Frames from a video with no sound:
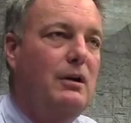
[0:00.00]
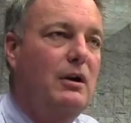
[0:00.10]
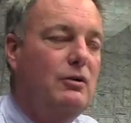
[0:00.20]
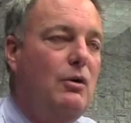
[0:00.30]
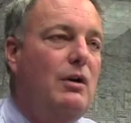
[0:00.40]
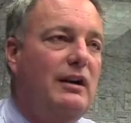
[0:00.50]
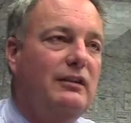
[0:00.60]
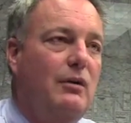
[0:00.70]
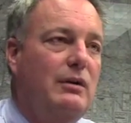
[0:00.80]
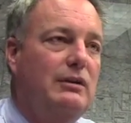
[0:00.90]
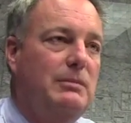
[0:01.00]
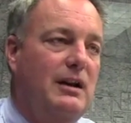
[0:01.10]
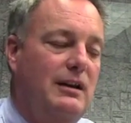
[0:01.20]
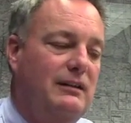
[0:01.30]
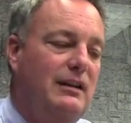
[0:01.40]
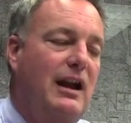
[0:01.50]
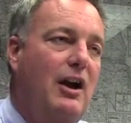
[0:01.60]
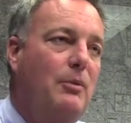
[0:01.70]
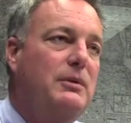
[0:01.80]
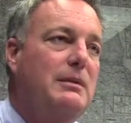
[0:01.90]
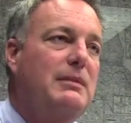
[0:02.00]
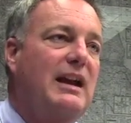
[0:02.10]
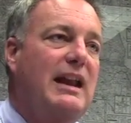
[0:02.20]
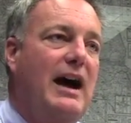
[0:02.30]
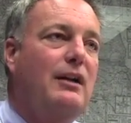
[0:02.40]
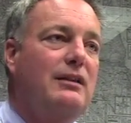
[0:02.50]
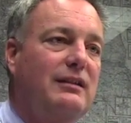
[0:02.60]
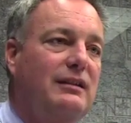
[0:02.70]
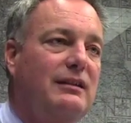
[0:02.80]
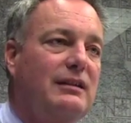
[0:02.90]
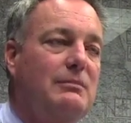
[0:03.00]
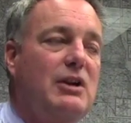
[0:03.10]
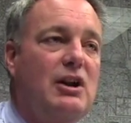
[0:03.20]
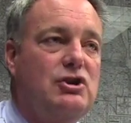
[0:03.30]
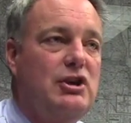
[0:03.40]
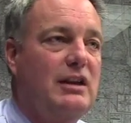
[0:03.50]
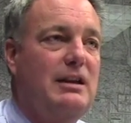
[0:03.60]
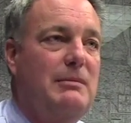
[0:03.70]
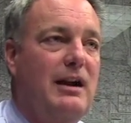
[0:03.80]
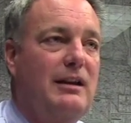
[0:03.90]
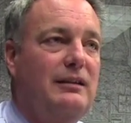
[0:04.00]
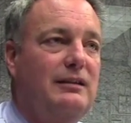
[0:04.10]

our goal has always been is to help them get out of the system, not shut them out of the